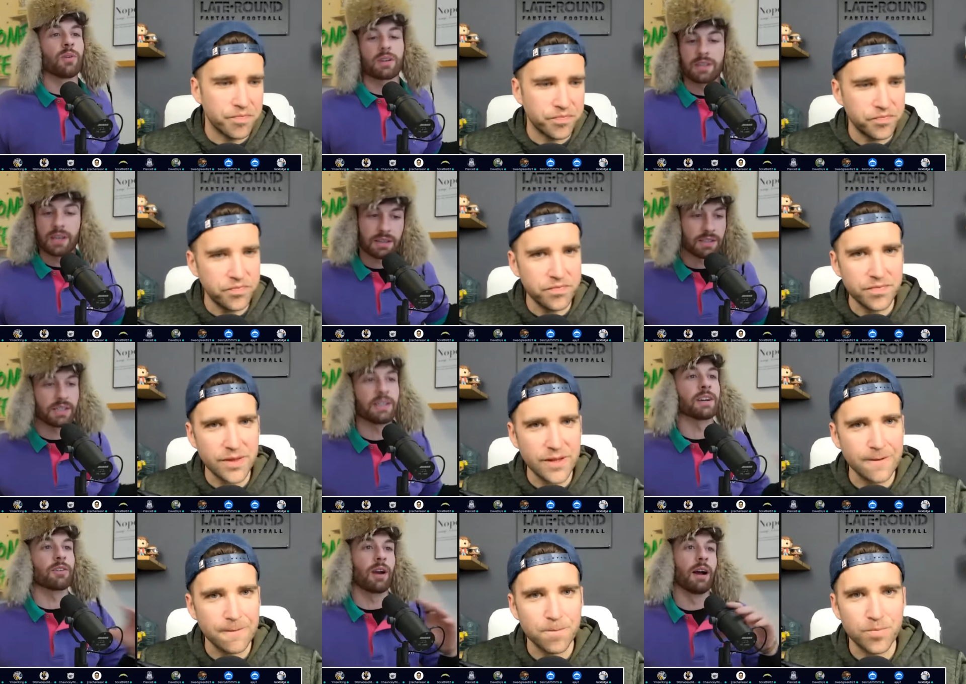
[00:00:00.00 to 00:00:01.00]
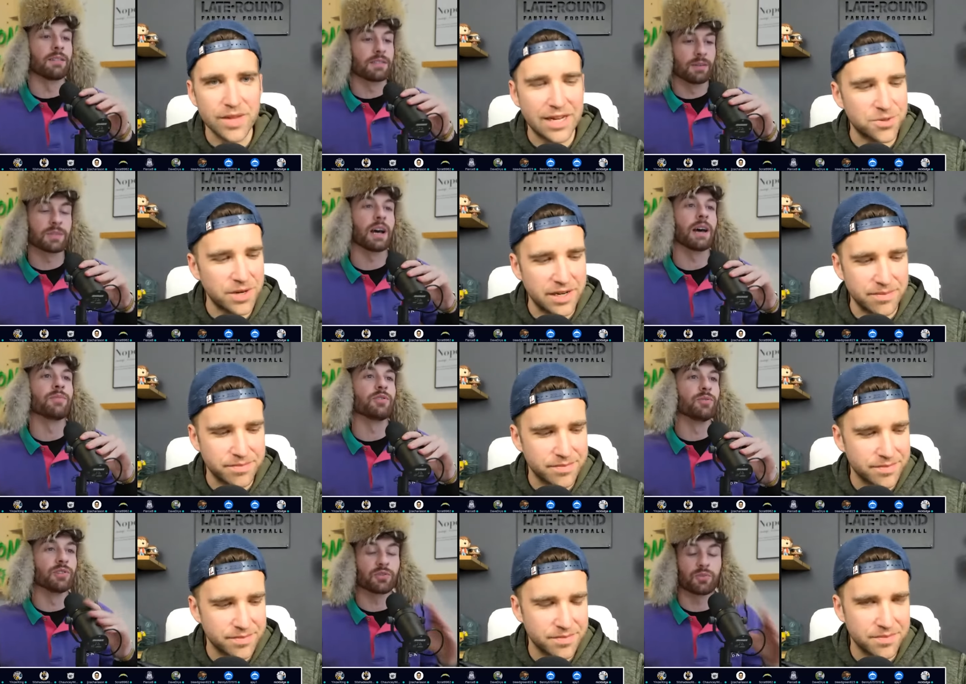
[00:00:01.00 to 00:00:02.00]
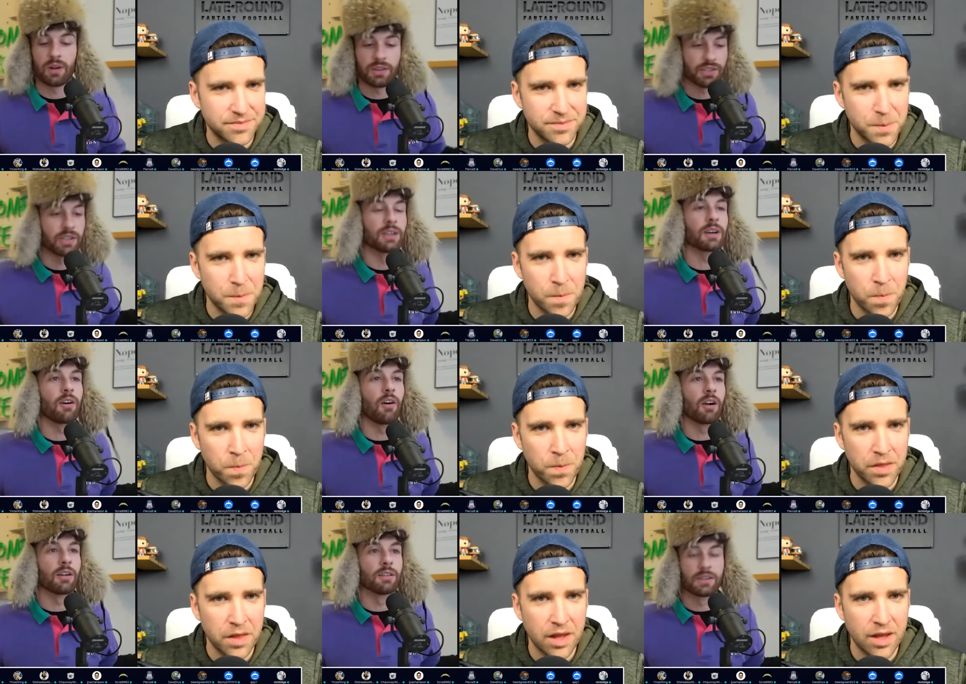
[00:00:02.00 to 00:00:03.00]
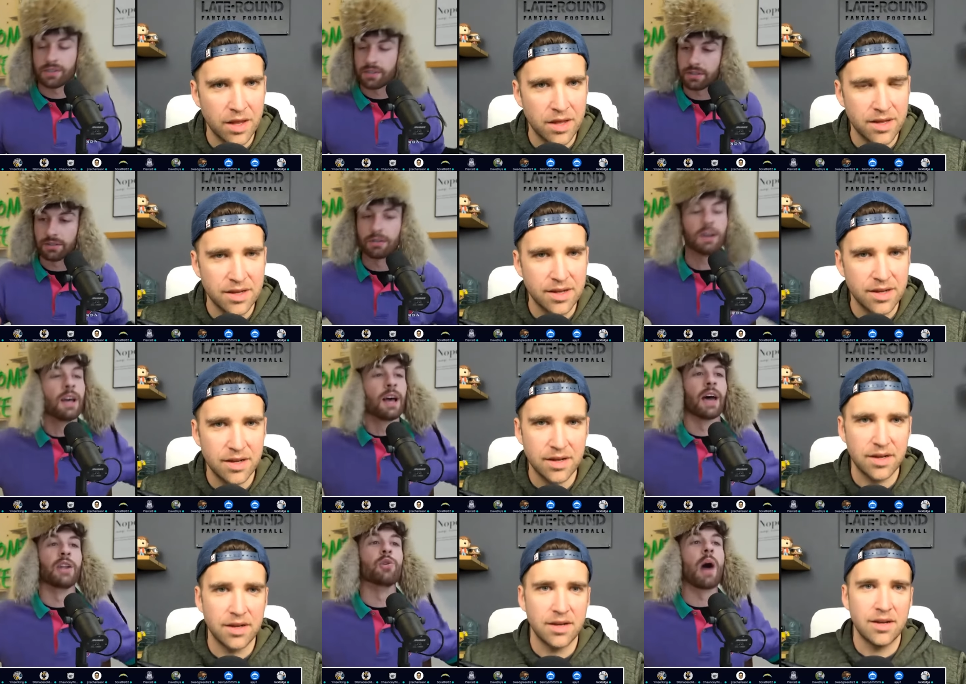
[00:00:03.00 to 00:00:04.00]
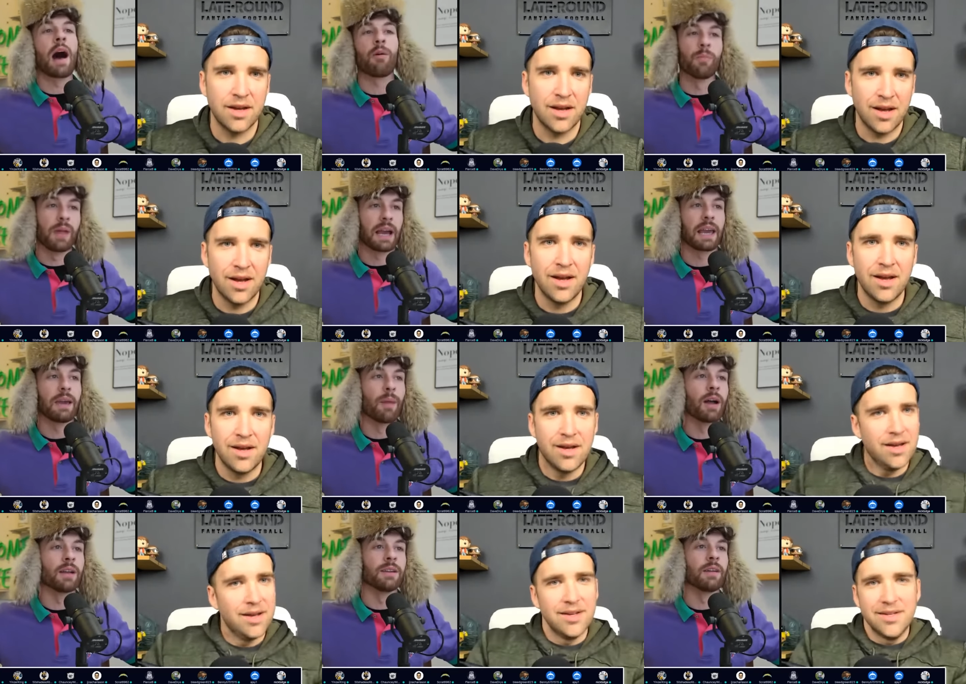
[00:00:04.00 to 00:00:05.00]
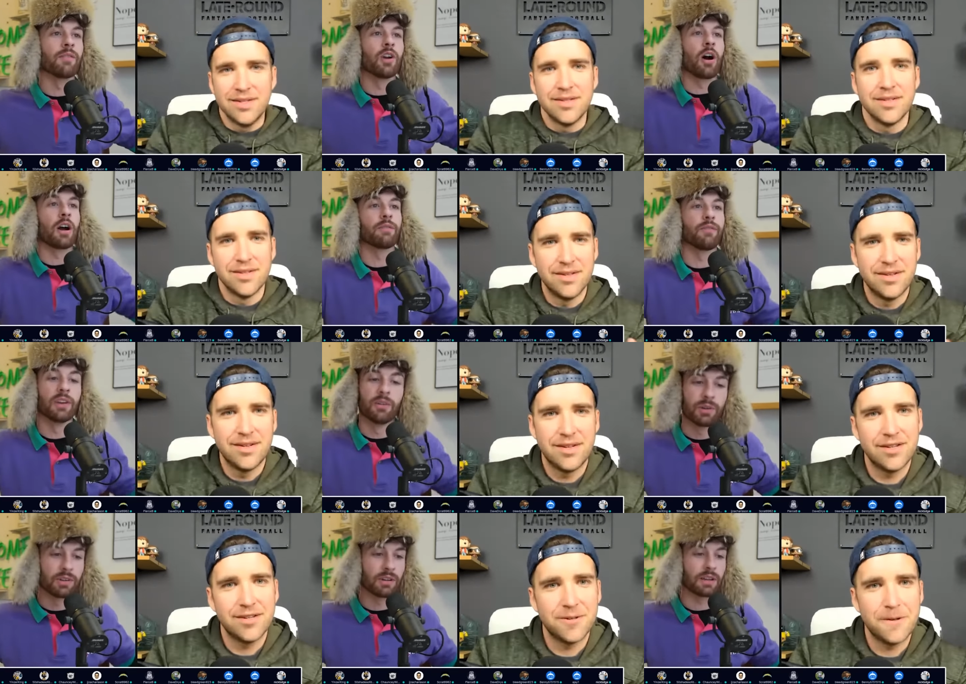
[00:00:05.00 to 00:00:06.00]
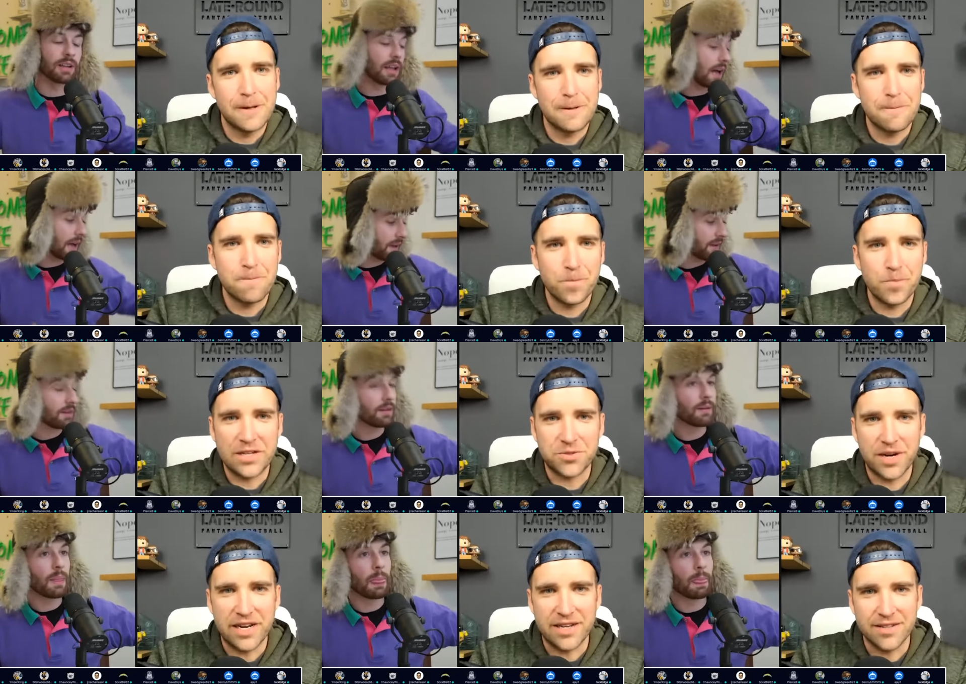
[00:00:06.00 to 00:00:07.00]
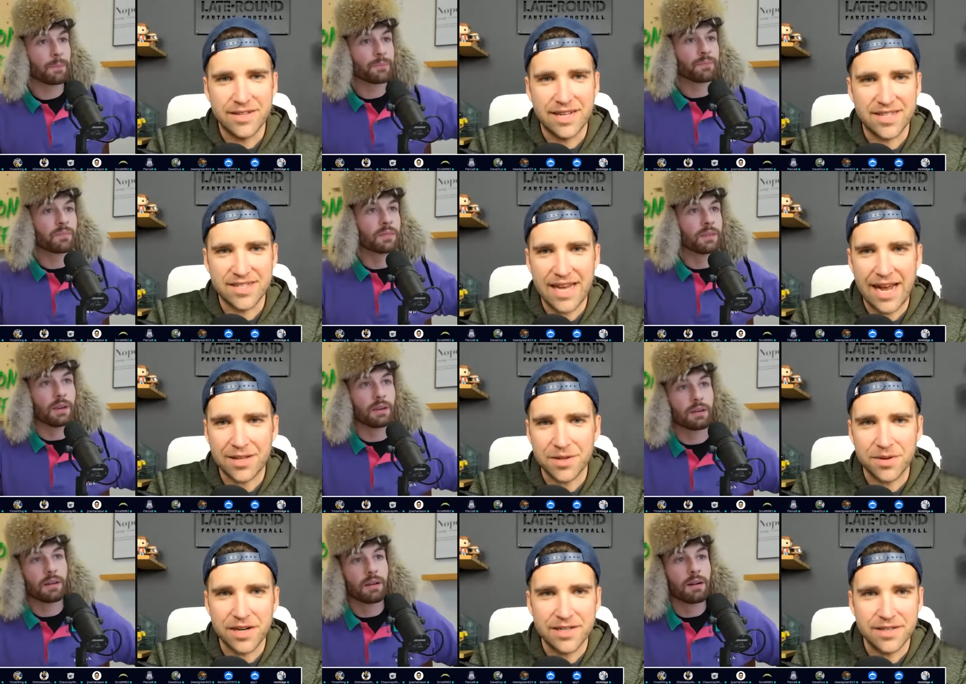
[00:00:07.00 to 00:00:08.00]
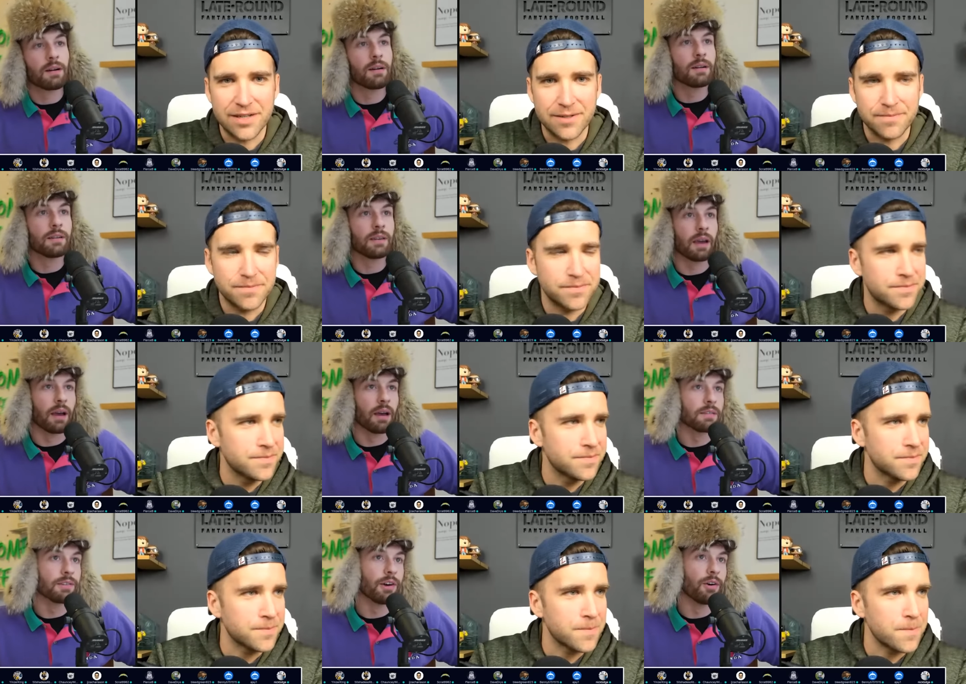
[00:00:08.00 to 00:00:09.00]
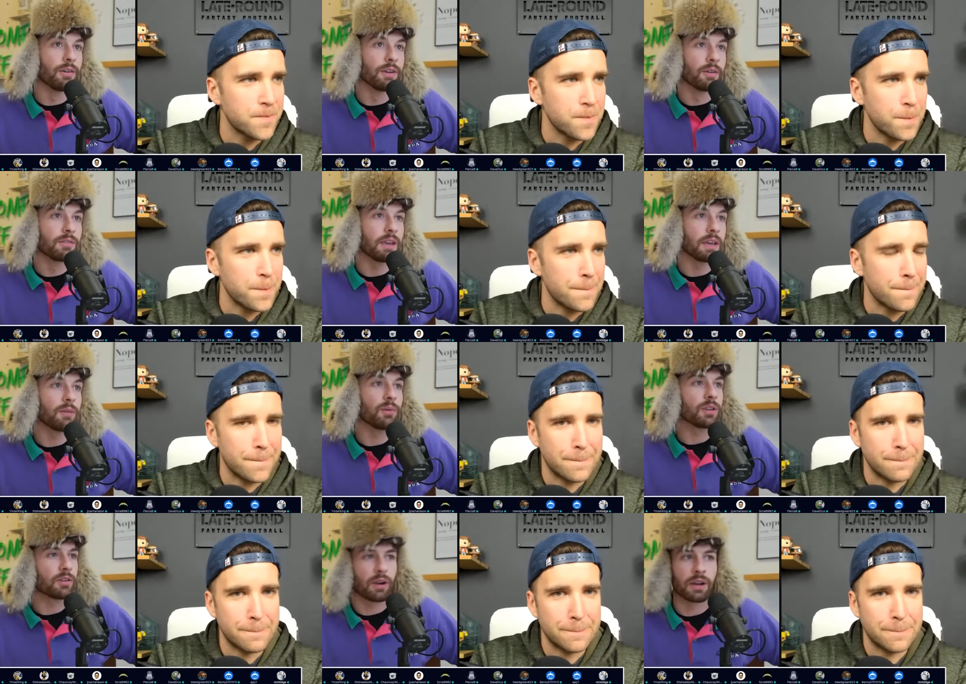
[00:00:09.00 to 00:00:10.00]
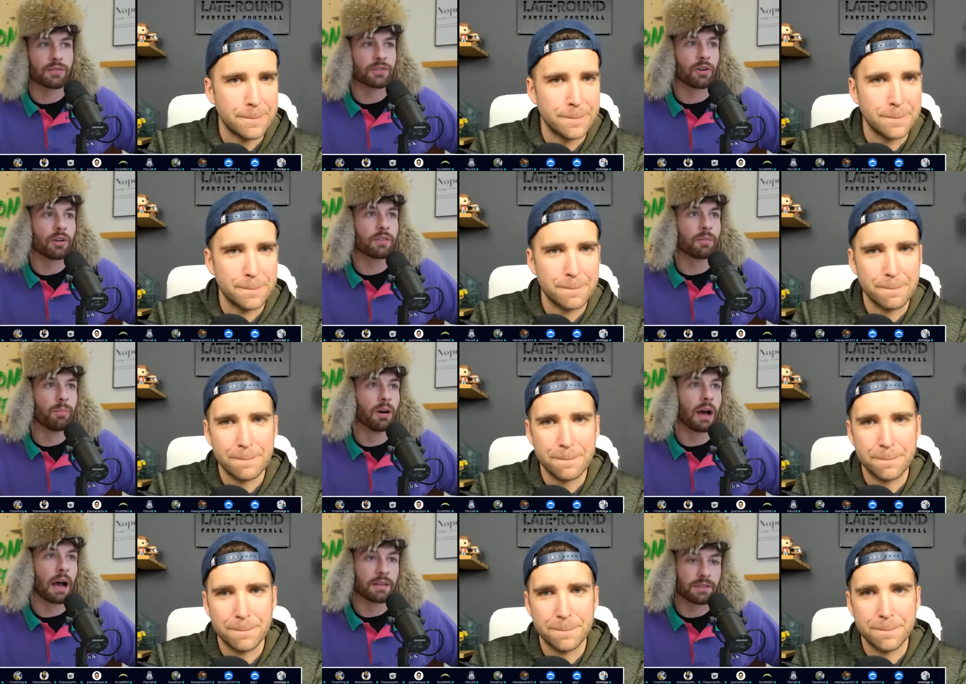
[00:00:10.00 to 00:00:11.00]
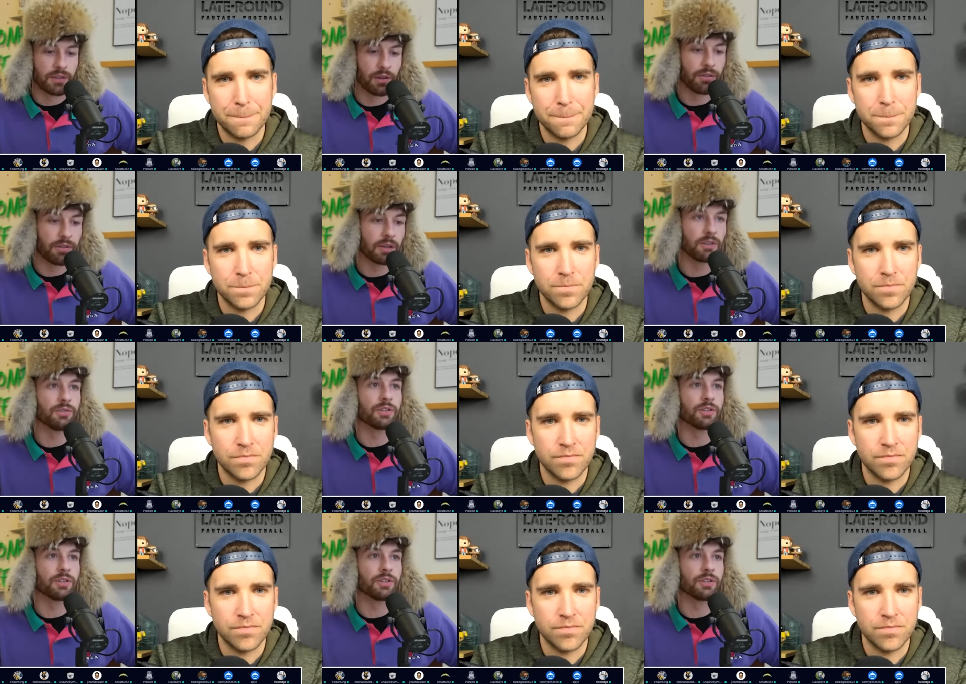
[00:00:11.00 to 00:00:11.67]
Speaker 1: to take the scenic route. Sometimes right. you just want to sit in the car and listen to a new album that came out, and you never know how you're feeling when you're on the
Speaker 2: clock. That's right. That's exactly right. Yeah.
Speaker 1: Yeah. So, you know, take it with a grain of salt, but I still think you should